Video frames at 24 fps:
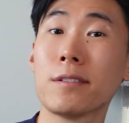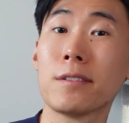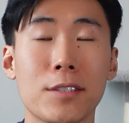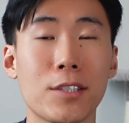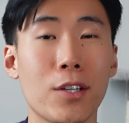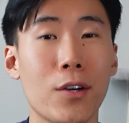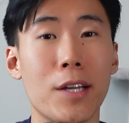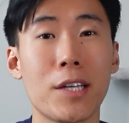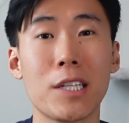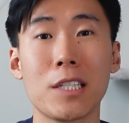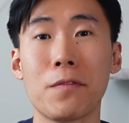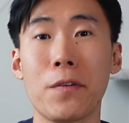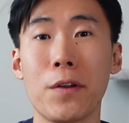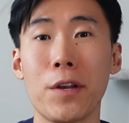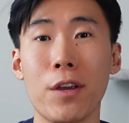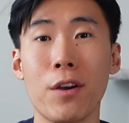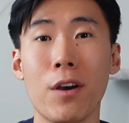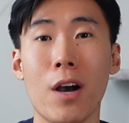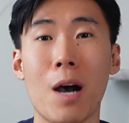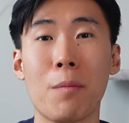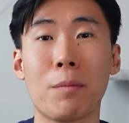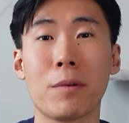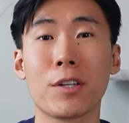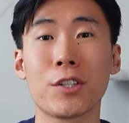So in this
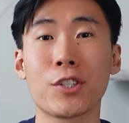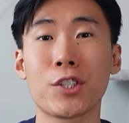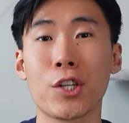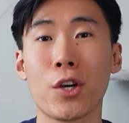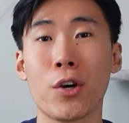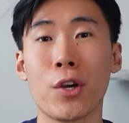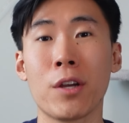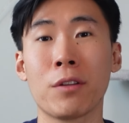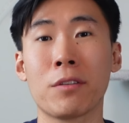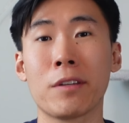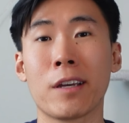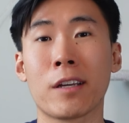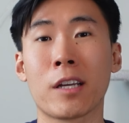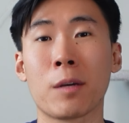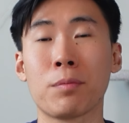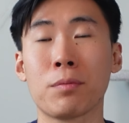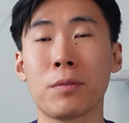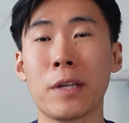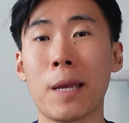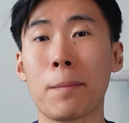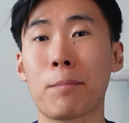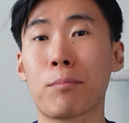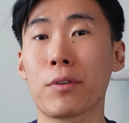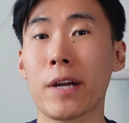video, I'm going to show you the
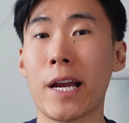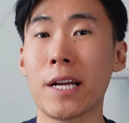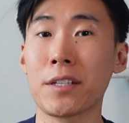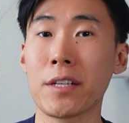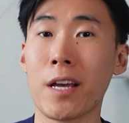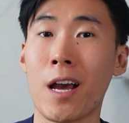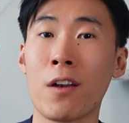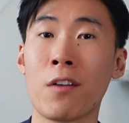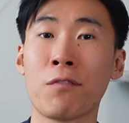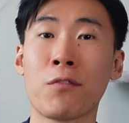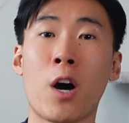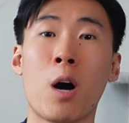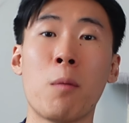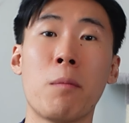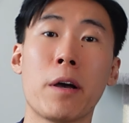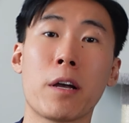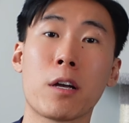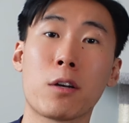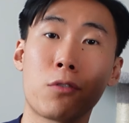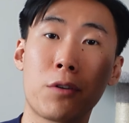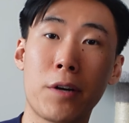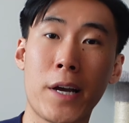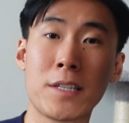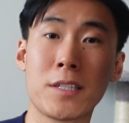complete breakdown of all my
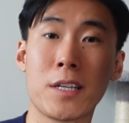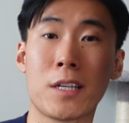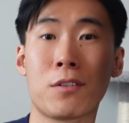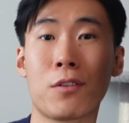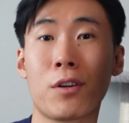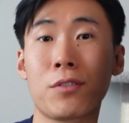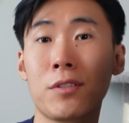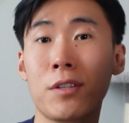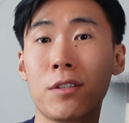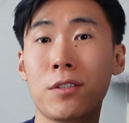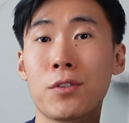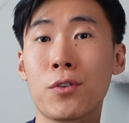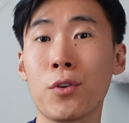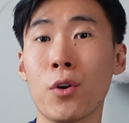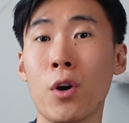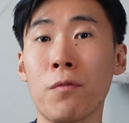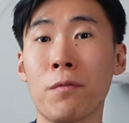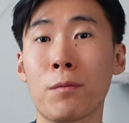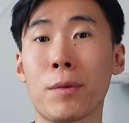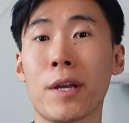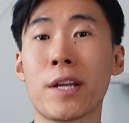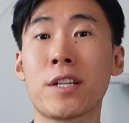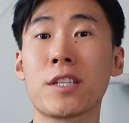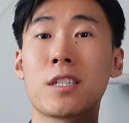grades in nursing school
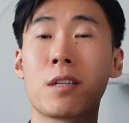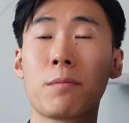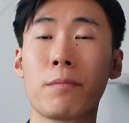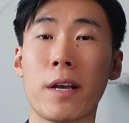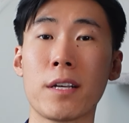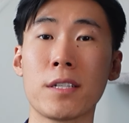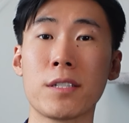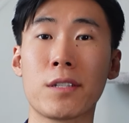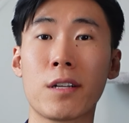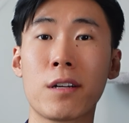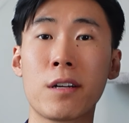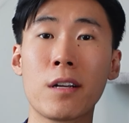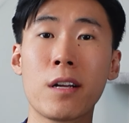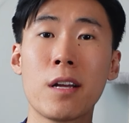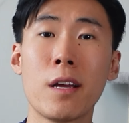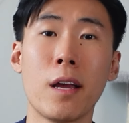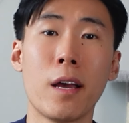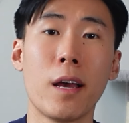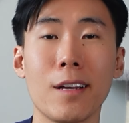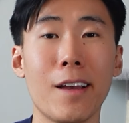from each semester.